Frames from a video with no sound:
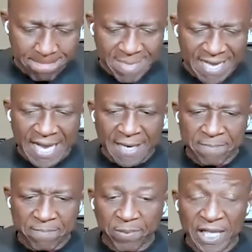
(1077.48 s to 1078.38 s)
and I had a
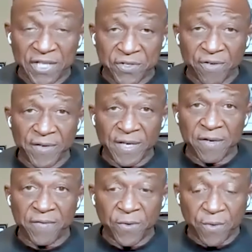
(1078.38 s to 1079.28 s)
pleasure of
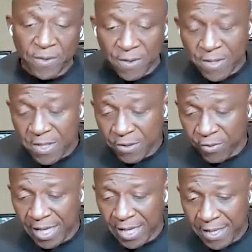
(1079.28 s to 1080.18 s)
interviewing Red.